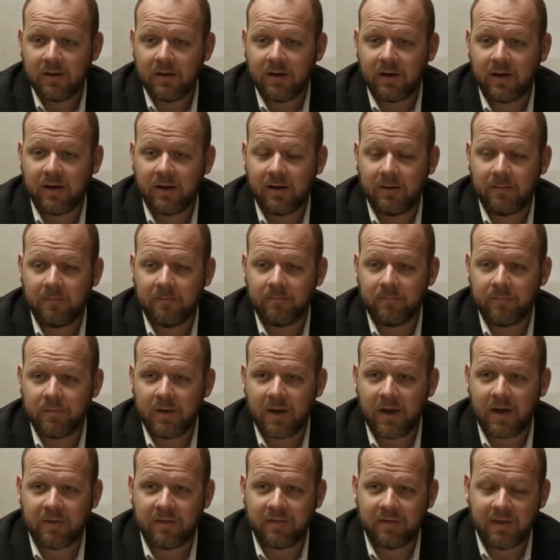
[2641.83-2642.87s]

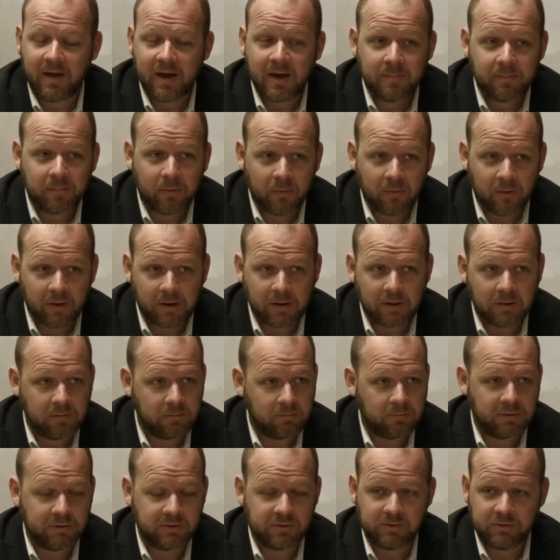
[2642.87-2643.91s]
At that point,
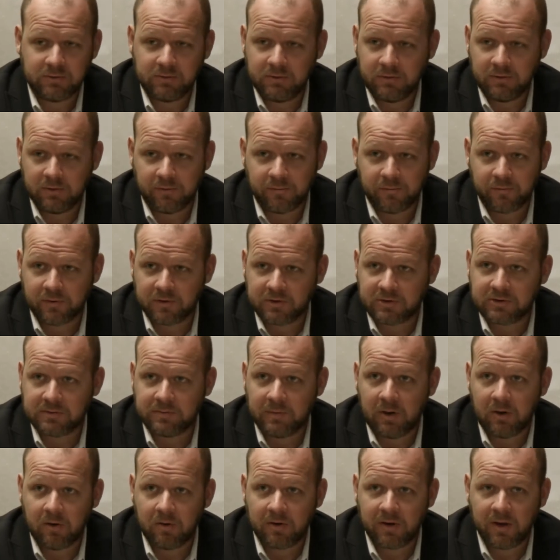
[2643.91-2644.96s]
which for a
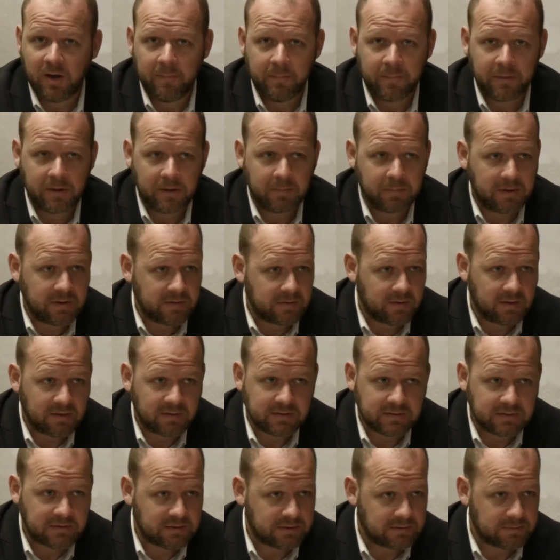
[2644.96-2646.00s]
small company may take
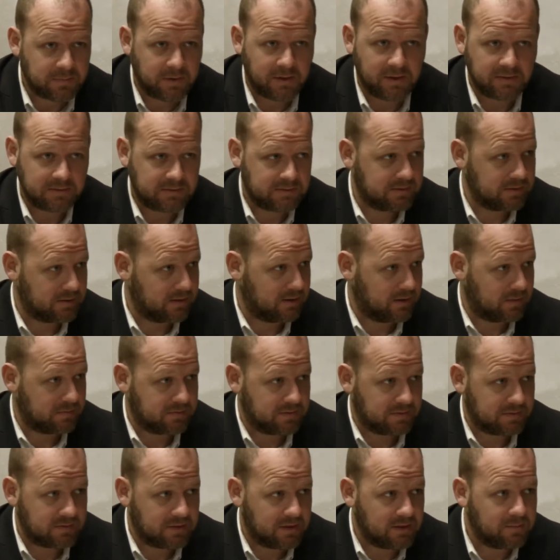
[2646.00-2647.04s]
6 months to get up
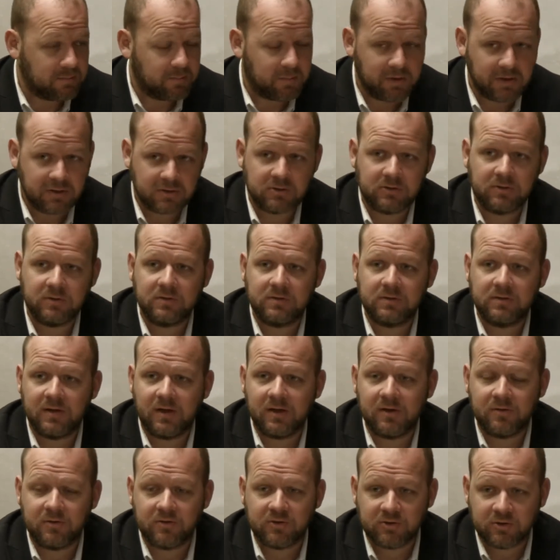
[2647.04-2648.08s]
to 10 patients
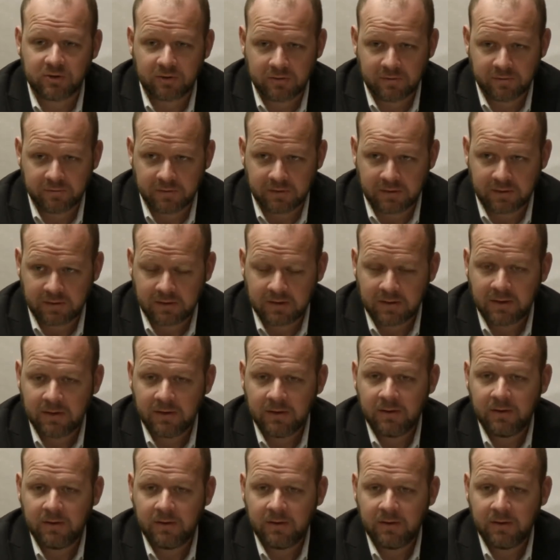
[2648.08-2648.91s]
that you're serving,